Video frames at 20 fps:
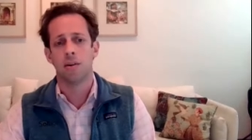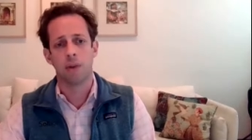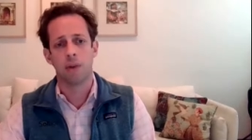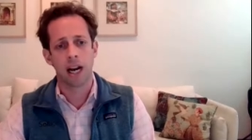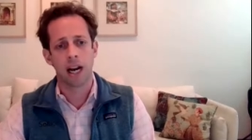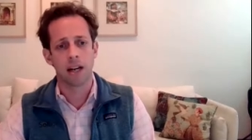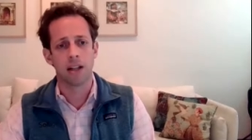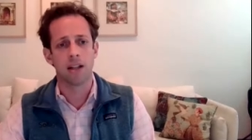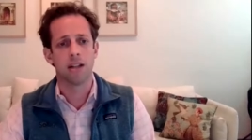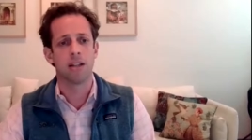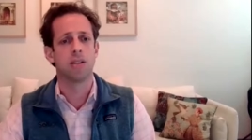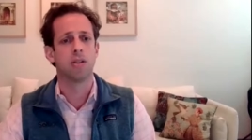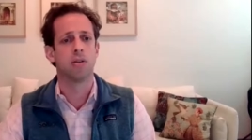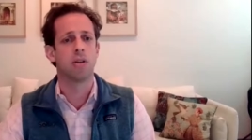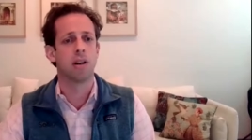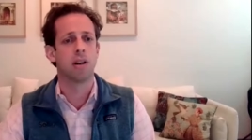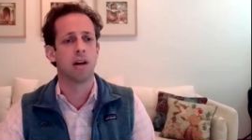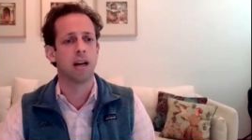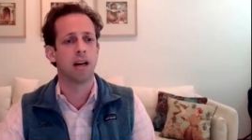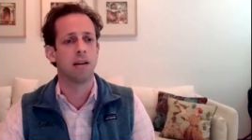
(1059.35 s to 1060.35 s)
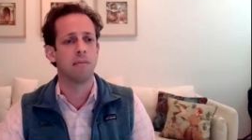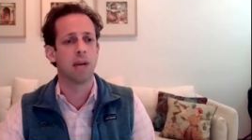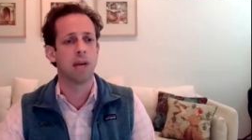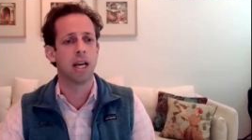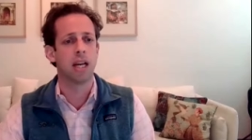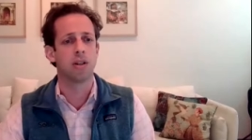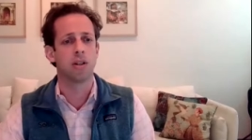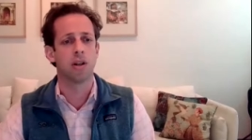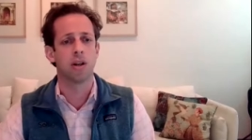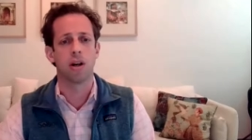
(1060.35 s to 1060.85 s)
regulatory,
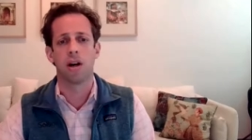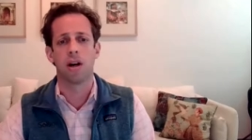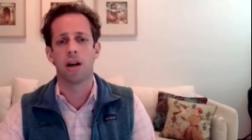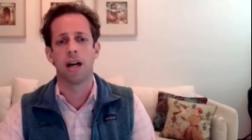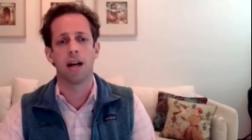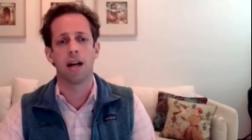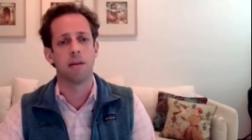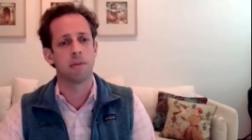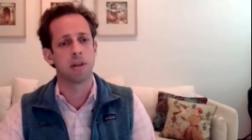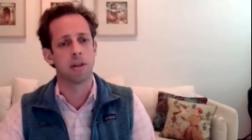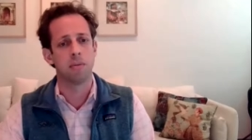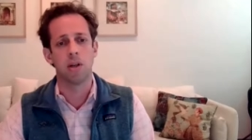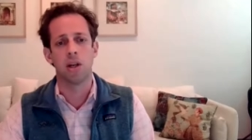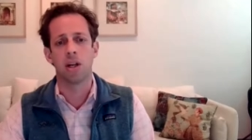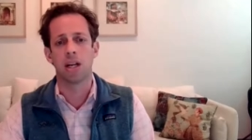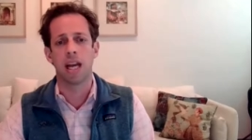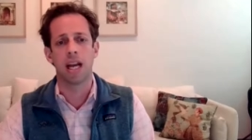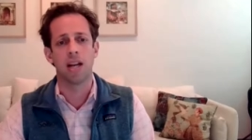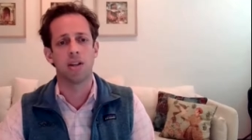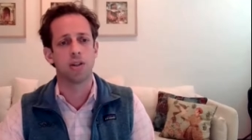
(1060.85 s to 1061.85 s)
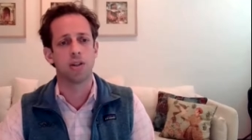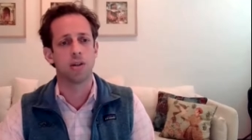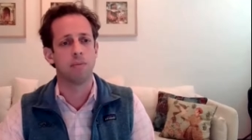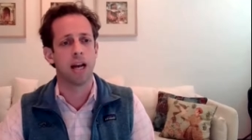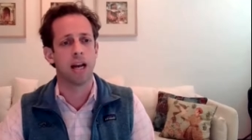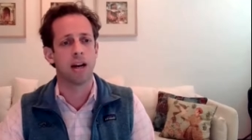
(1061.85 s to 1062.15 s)
make sure communication